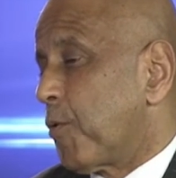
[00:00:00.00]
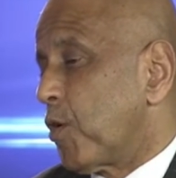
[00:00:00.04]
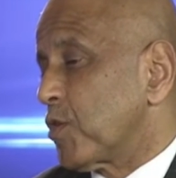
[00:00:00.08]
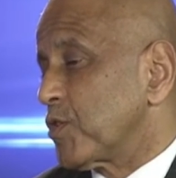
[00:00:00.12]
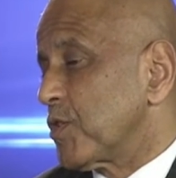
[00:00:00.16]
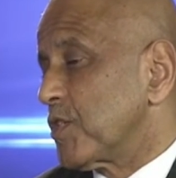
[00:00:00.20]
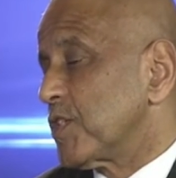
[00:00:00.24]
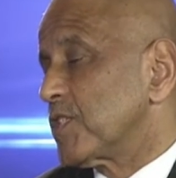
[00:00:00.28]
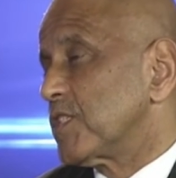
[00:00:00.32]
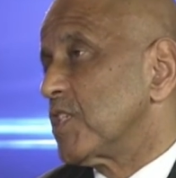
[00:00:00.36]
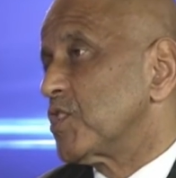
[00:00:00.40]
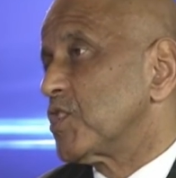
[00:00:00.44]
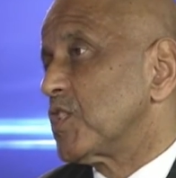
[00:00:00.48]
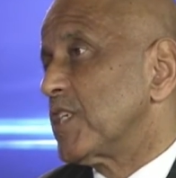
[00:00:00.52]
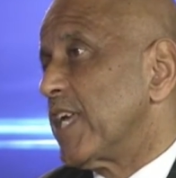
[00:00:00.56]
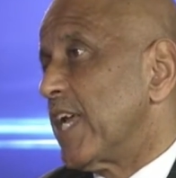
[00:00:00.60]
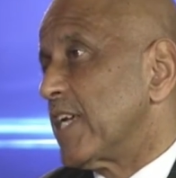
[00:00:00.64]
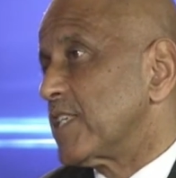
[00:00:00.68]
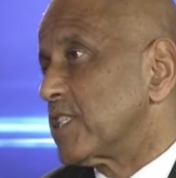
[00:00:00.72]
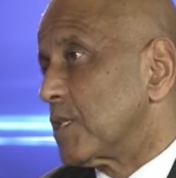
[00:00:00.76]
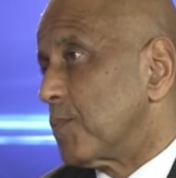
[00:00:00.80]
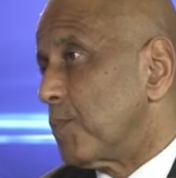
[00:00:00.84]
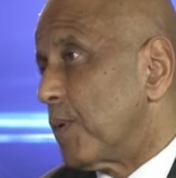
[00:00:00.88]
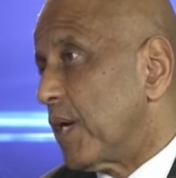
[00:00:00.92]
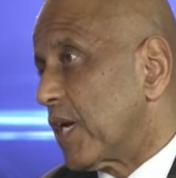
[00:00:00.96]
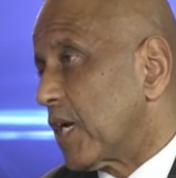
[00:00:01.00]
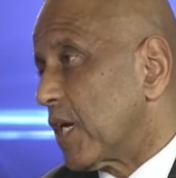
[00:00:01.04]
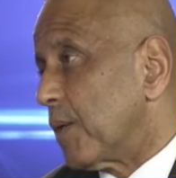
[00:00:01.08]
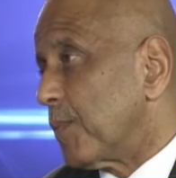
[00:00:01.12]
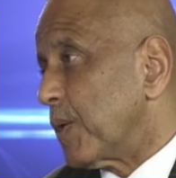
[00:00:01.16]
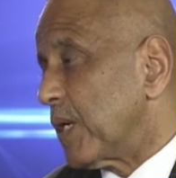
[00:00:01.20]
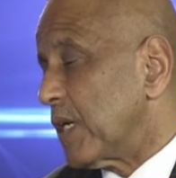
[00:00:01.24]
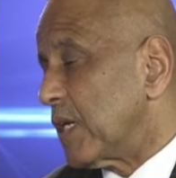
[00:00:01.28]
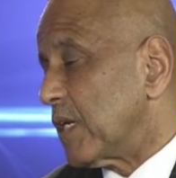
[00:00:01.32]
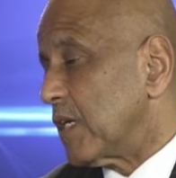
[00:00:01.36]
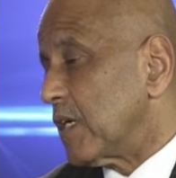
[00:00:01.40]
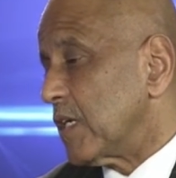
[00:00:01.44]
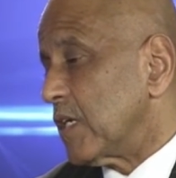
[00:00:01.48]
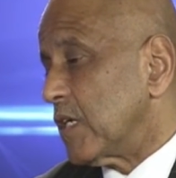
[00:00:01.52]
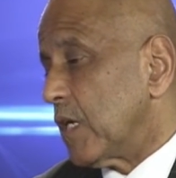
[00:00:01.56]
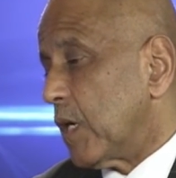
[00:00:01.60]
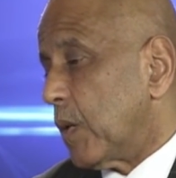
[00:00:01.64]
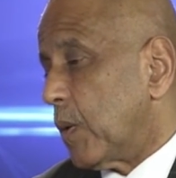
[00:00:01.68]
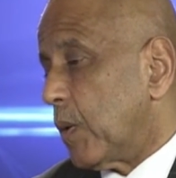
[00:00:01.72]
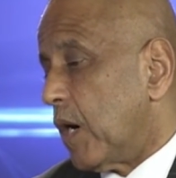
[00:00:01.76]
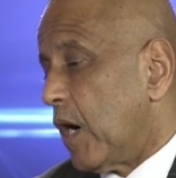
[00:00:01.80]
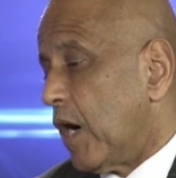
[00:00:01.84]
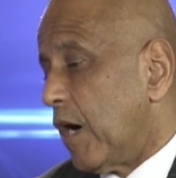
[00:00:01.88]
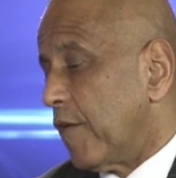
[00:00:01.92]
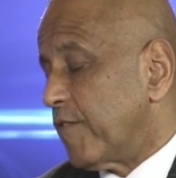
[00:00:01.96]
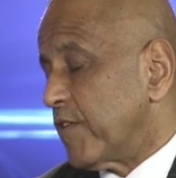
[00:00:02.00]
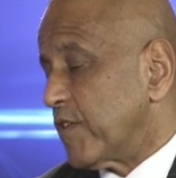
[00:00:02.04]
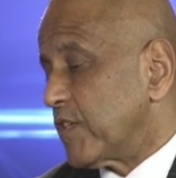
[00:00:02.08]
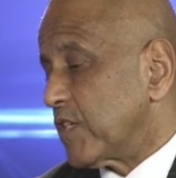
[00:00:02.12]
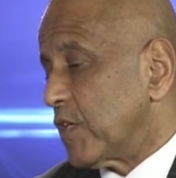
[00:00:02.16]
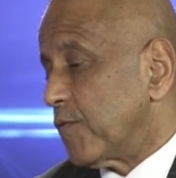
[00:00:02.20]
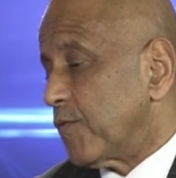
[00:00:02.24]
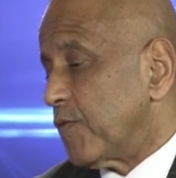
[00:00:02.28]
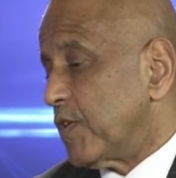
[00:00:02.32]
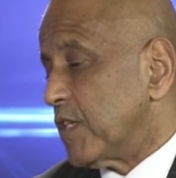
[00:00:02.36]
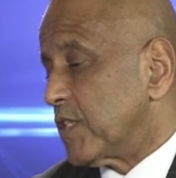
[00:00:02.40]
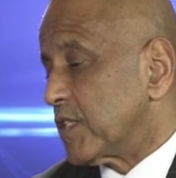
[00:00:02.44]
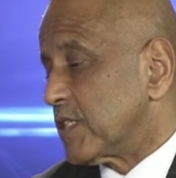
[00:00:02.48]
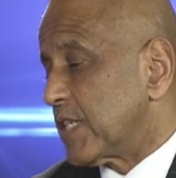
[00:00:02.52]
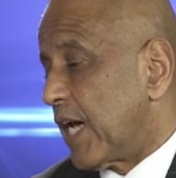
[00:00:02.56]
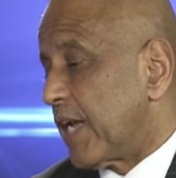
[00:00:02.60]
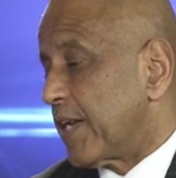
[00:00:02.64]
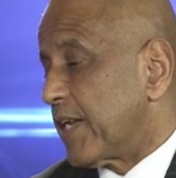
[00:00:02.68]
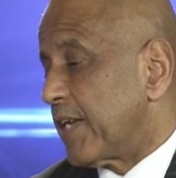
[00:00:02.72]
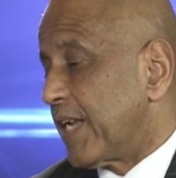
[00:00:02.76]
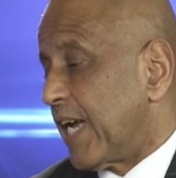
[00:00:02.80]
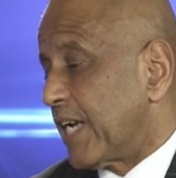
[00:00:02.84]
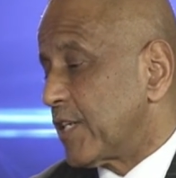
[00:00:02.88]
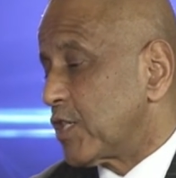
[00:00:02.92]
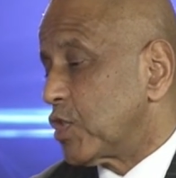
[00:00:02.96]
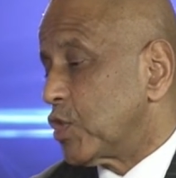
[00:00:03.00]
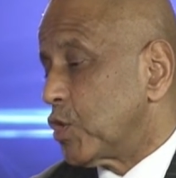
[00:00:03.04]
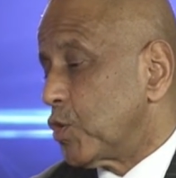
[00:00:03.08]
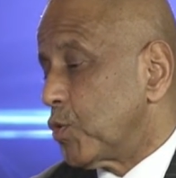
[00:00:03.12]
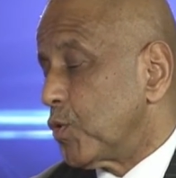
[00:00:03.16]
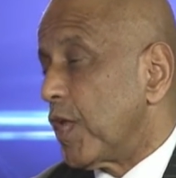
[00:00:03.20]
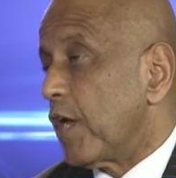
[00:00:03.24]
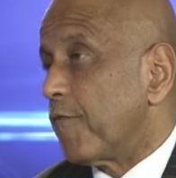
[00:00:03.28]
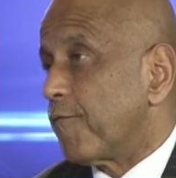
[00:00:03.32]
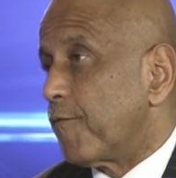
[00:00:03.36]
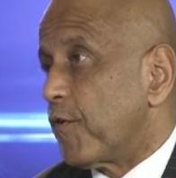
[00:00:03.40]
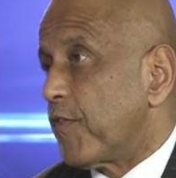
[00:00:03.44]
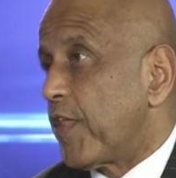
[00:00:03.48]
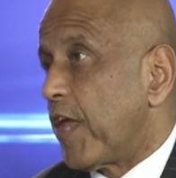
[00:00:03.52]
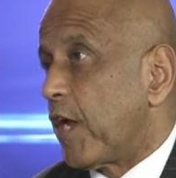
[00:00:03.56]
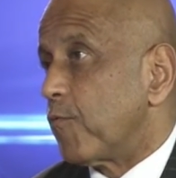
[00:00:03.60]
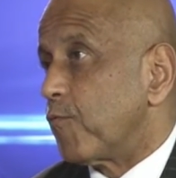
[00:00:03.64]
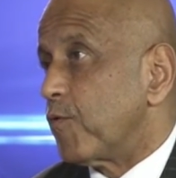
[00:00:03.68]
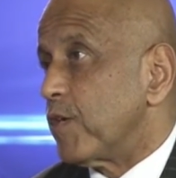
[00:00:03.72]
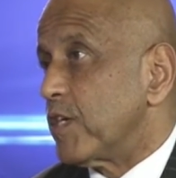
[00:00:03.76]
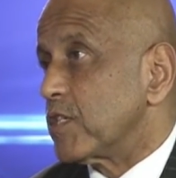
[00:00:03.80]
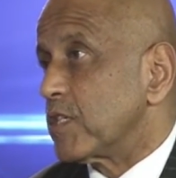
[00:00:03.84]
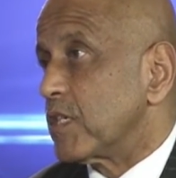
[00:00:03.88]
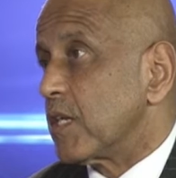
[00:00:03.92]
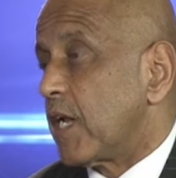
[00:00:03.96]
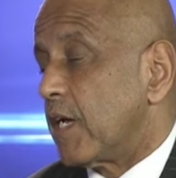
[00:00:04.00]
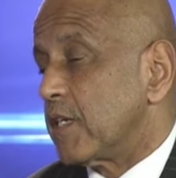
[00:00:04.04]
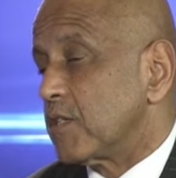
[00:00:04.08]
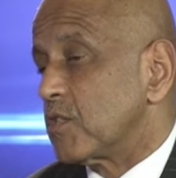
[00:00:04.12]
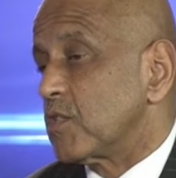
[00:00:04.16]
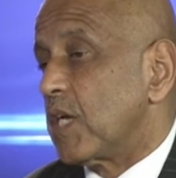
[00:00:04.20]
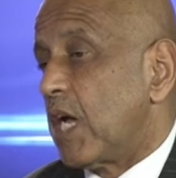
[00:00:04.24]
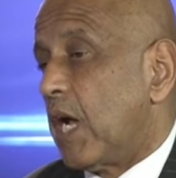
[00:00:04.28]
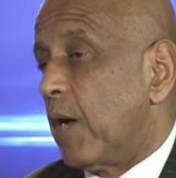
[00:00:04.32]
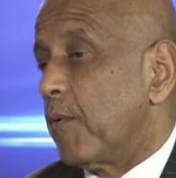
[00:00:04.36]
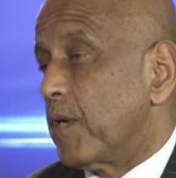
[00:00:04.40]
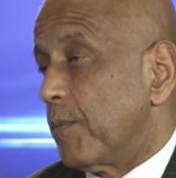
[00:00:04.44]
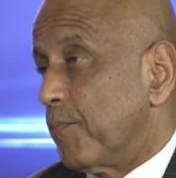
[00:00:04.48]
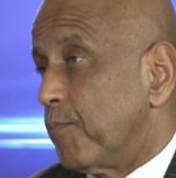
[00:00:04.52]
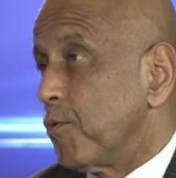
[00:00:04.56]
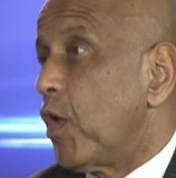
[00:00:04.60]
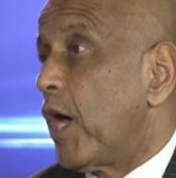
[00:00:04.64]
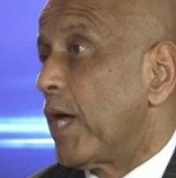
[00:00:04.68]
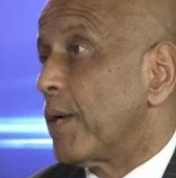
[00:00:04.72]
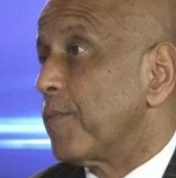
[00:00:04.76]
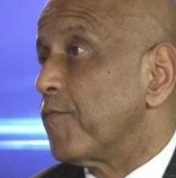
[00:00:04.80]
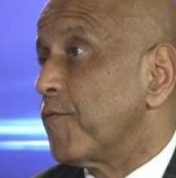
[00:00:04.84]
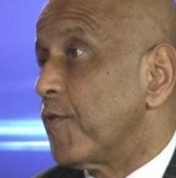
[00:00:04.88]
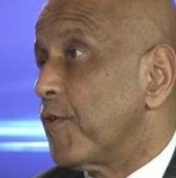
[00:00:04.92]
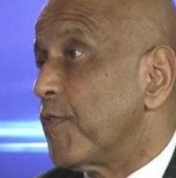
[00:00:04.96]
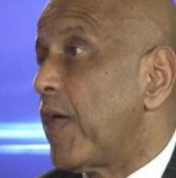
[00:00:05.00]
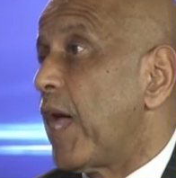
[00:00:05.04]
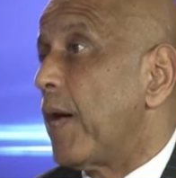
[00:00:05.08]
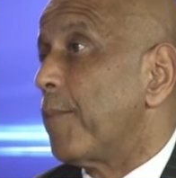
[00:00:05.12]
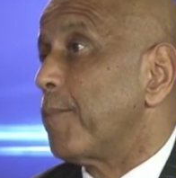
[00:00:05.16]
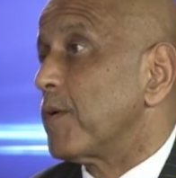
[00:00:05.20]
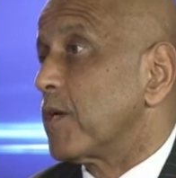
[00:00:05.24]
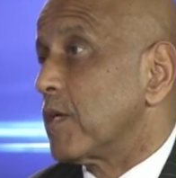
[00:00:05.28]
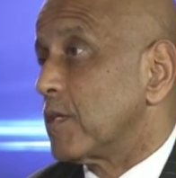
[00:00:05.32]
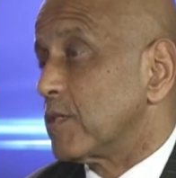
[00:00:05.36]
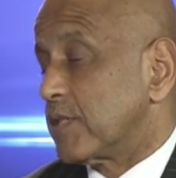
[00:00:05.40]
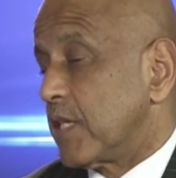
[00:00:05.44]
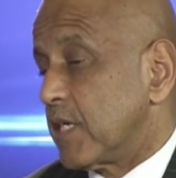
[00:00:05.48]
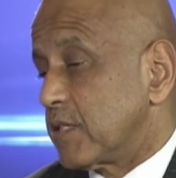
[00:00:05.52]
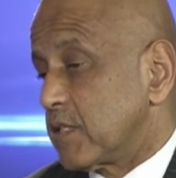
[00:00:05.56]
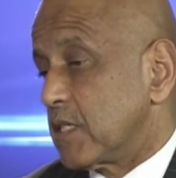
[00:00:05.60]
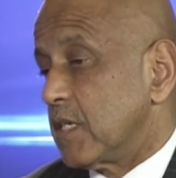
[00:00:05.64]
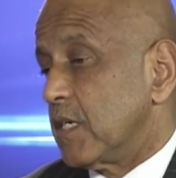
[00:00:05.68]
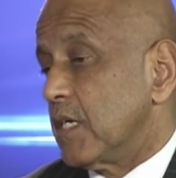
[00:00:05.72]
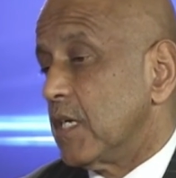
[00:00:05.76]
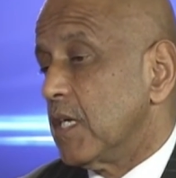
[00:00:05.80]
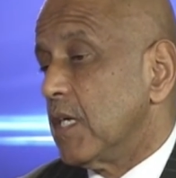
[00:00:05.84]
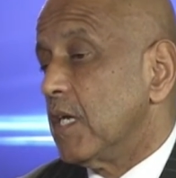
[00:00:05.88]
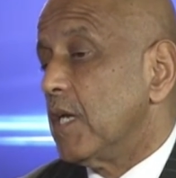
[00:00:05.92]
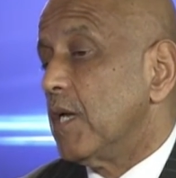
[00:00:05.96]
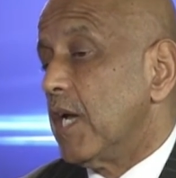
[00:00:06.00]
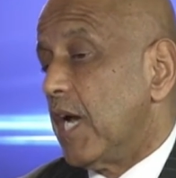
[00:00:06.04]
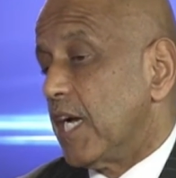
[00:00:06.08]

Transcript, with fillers: a personal decision he has to make. I mean, you know, obviously, if he decided not to do that for that reason, I, I would applaud him for that because that's a,